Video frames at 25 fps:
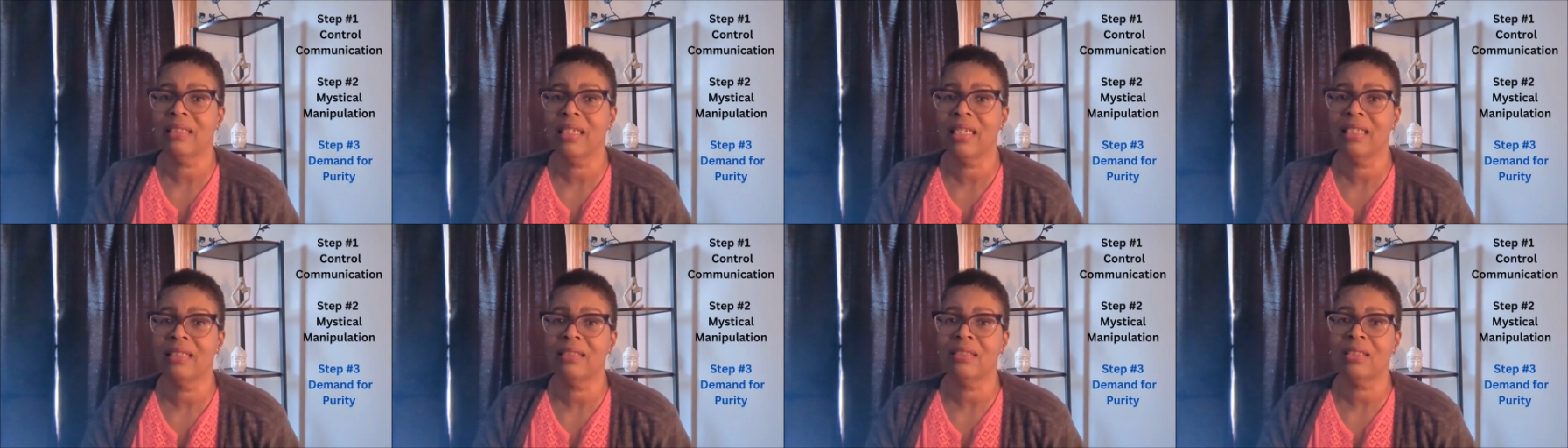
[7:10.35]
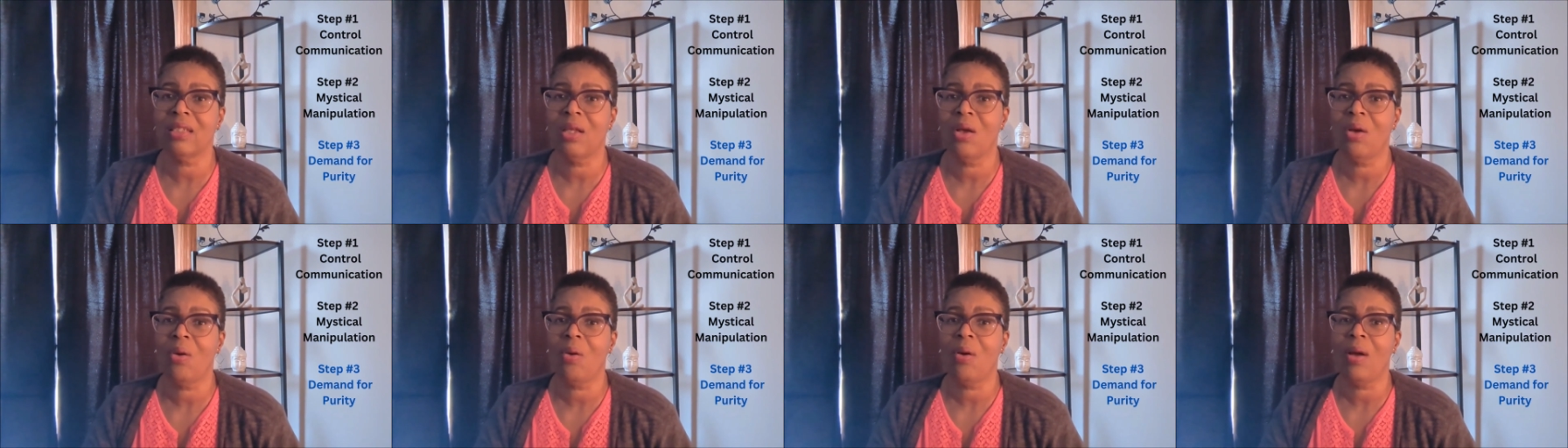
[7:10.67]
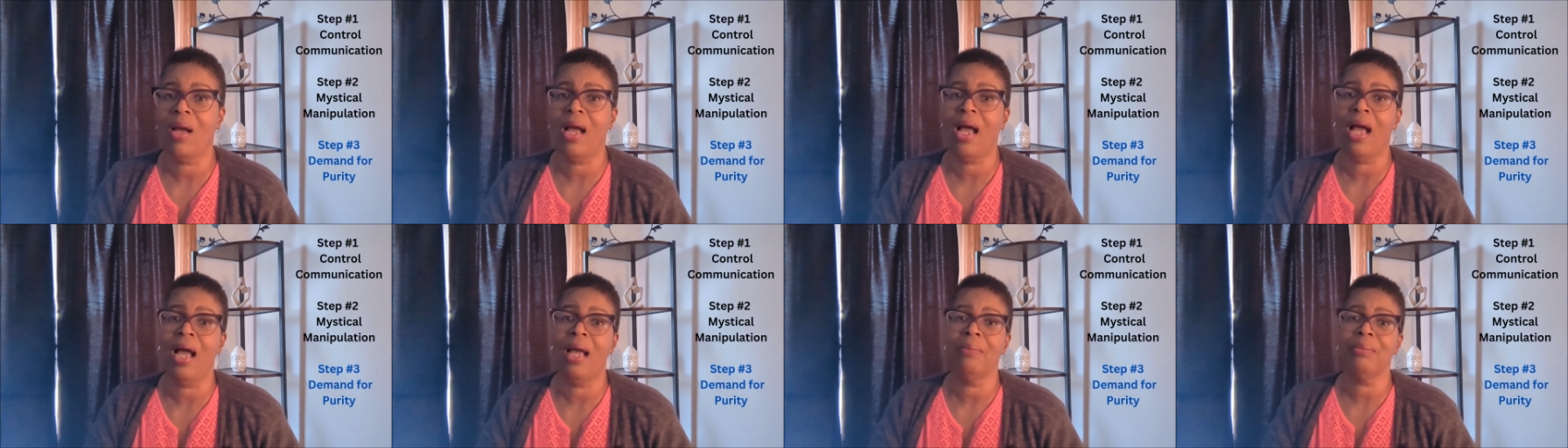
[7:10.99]
and so
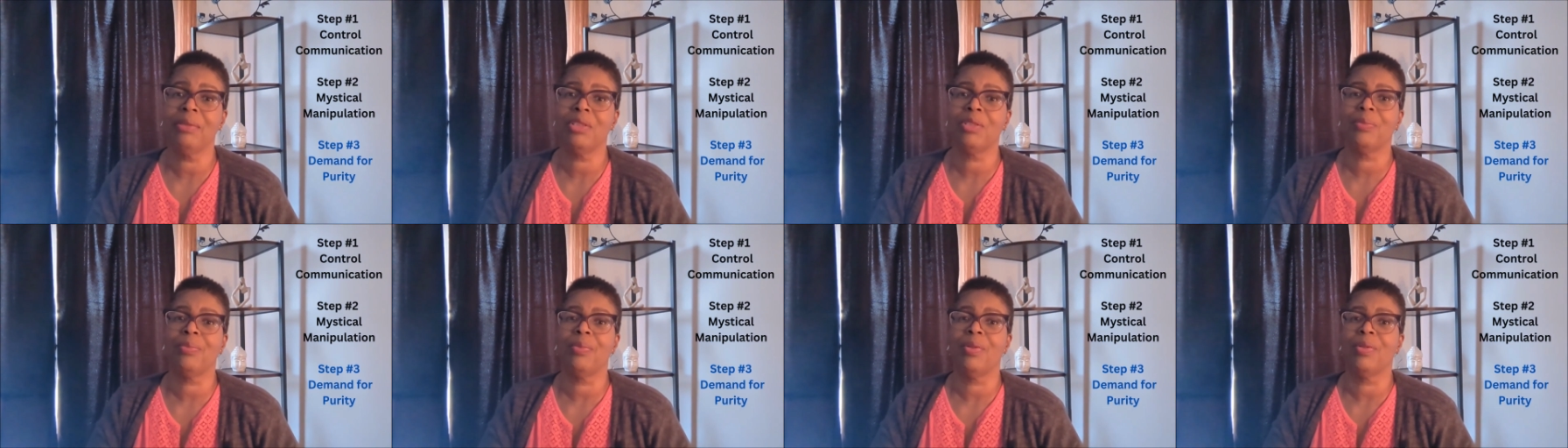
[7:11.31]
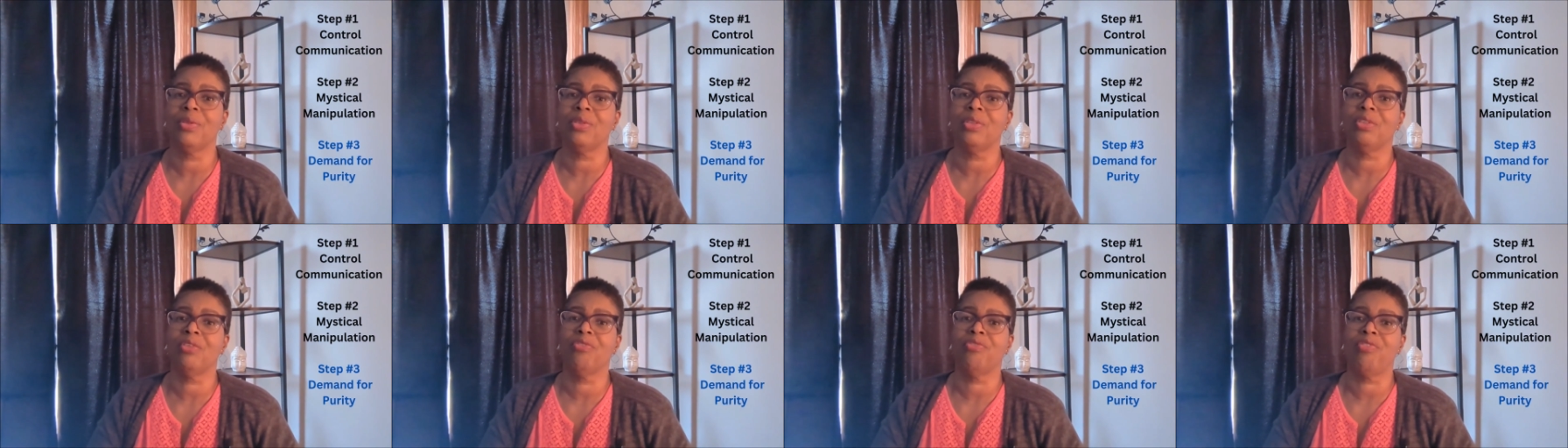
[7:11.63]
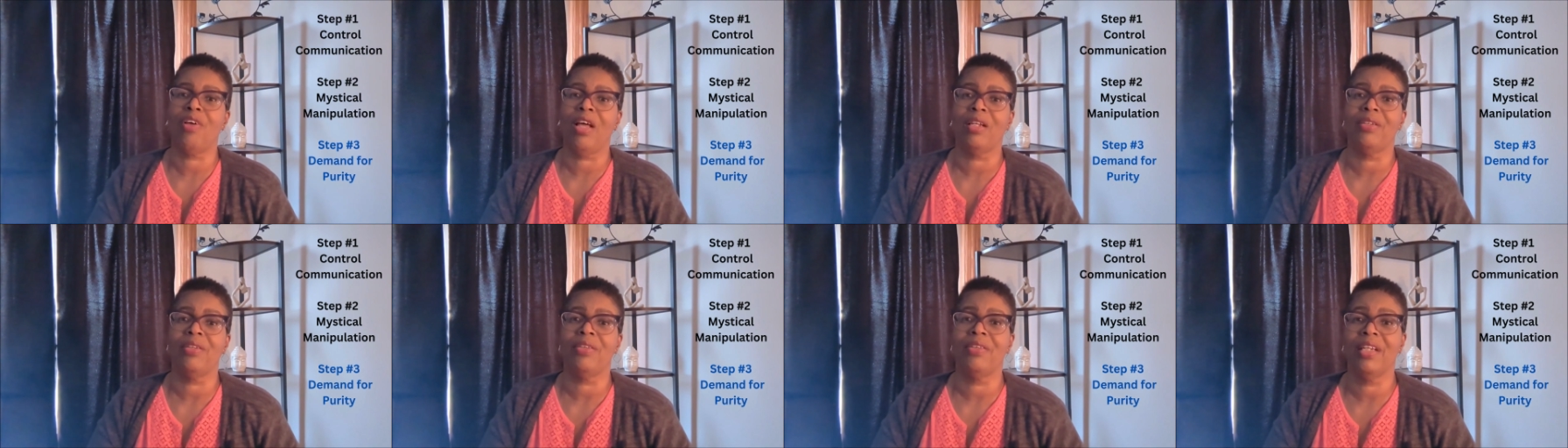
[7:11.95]
I'm supposed to
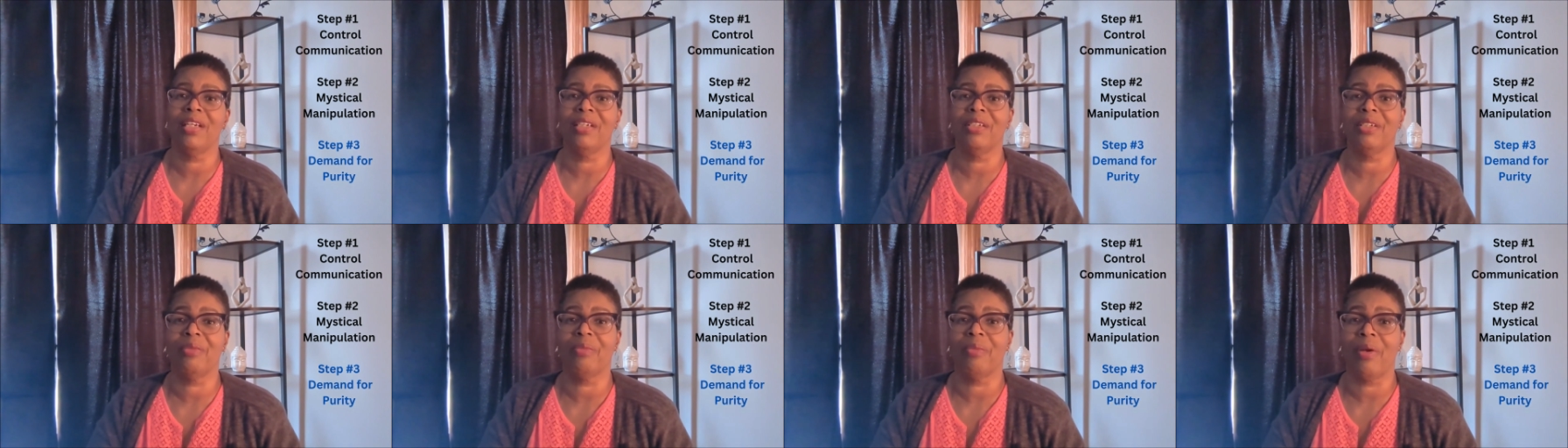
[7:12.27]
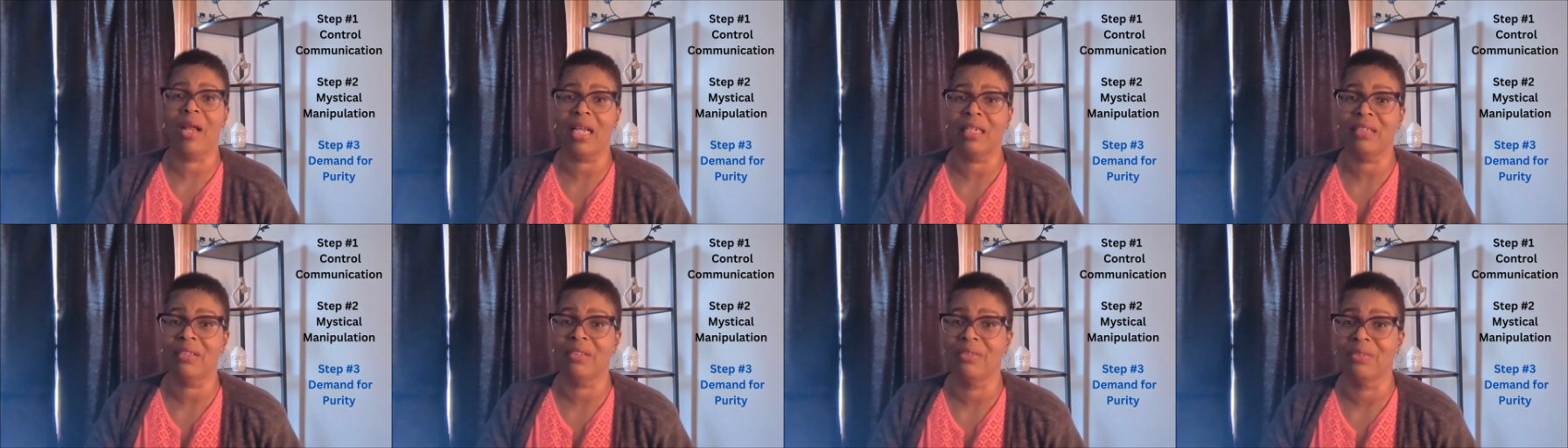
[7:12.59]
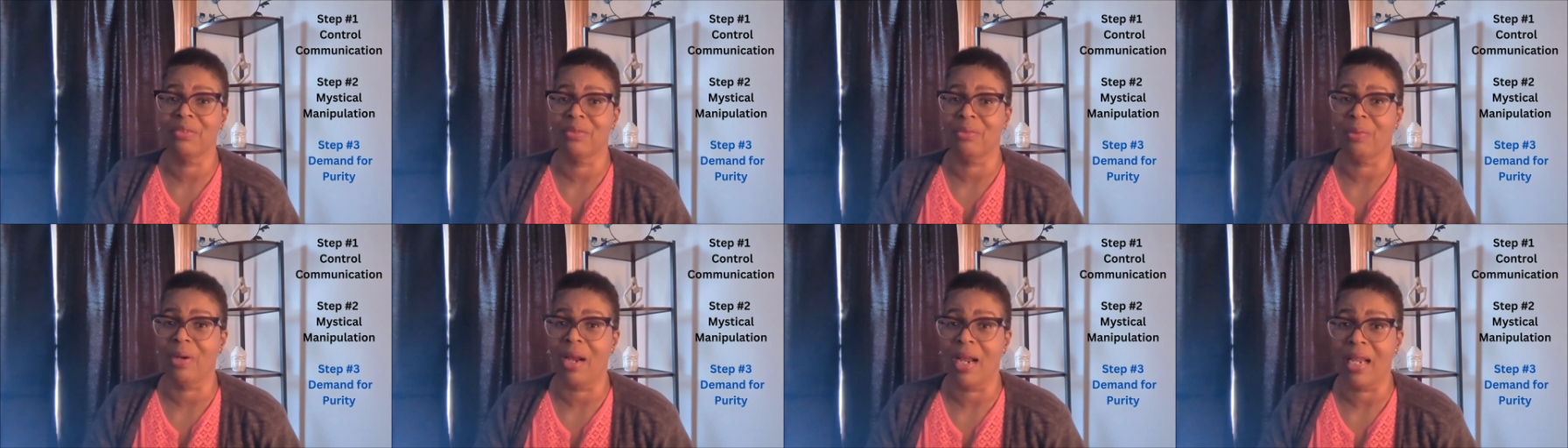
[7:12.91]
follow their
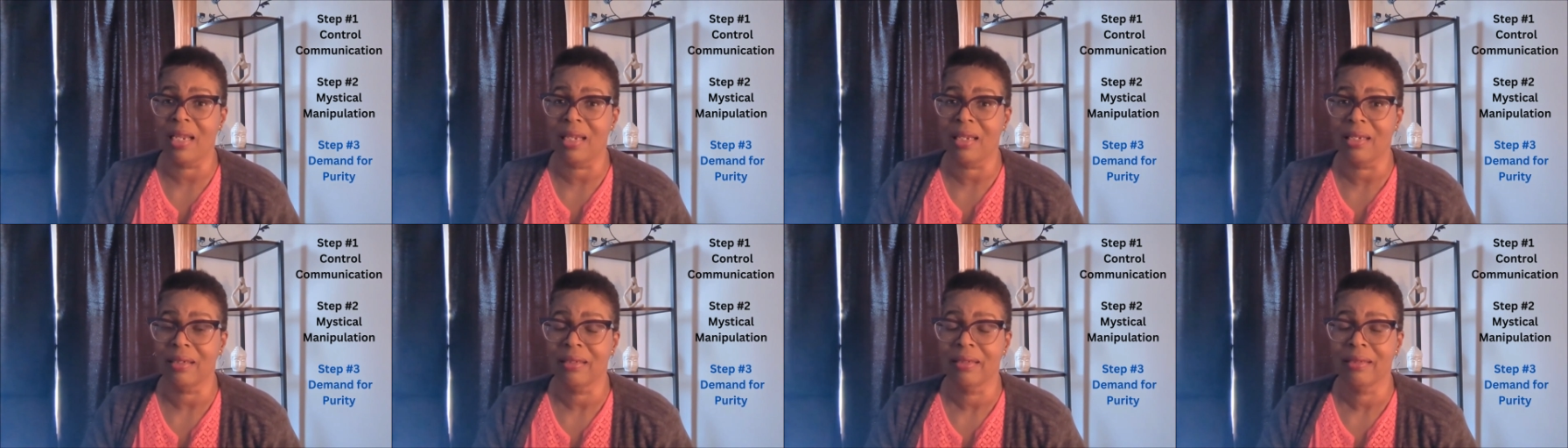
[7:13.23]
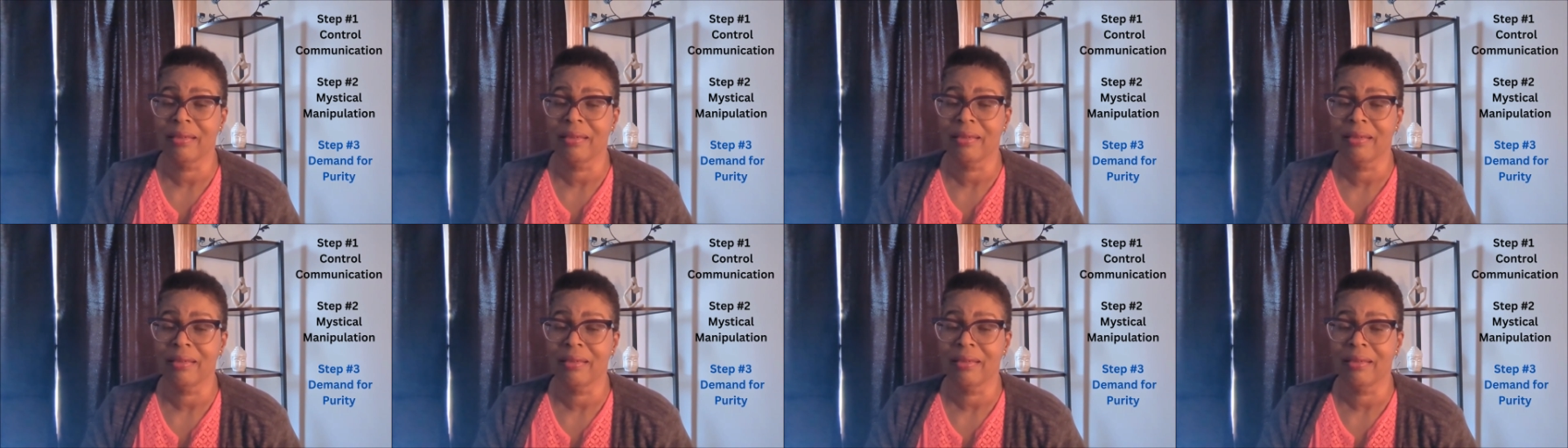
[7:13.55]
directives, right?